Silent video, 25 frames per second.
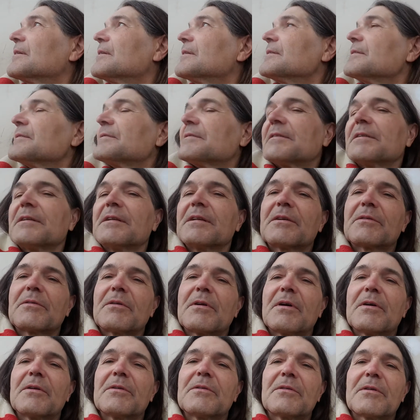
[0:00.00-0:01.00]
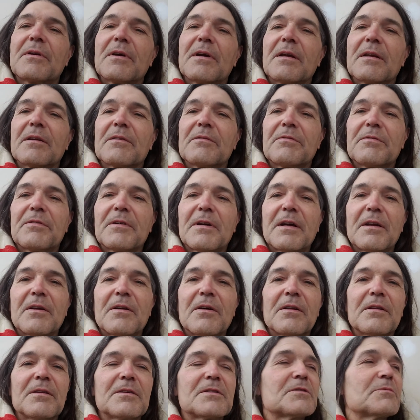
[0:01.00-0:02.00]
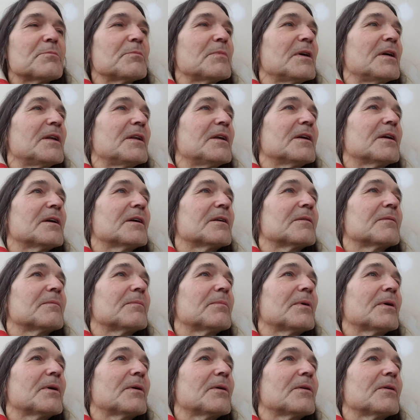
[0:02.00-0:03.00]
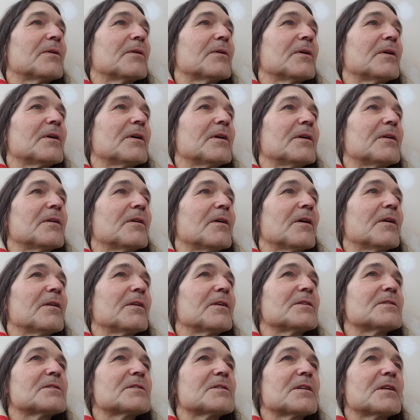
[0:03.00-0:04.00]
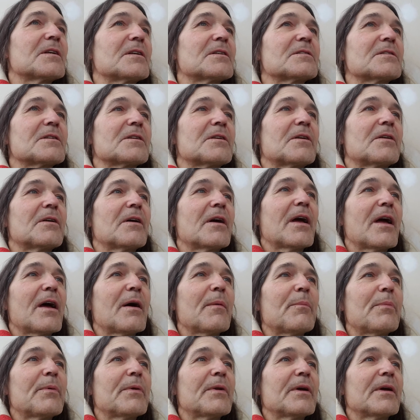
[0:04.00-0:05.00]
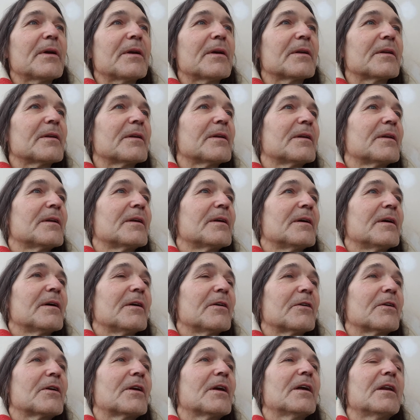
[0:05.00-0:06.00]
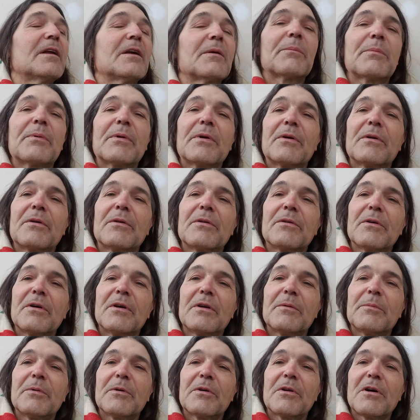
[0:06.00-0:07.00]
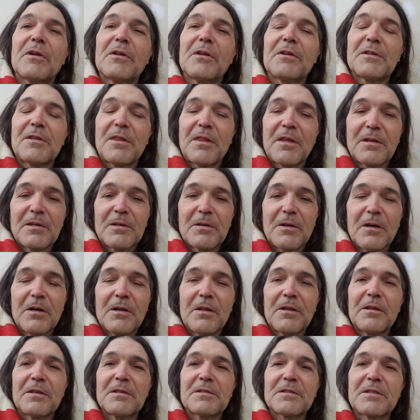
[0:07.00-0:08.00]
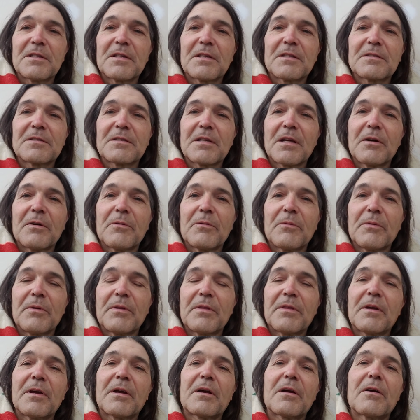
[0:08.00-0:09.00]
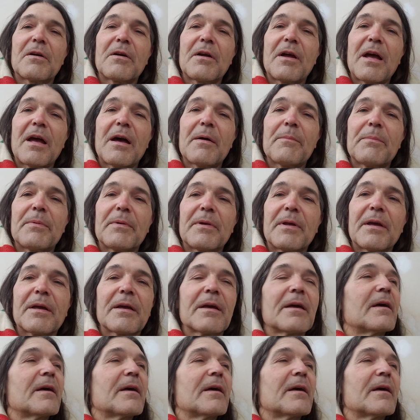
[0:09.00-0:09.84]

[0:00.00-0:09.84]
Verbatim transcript: Sitting around trying to find all this meaning and paranoia and all these things that are happening and are getting paranoid about all these, th all these things that we think are happening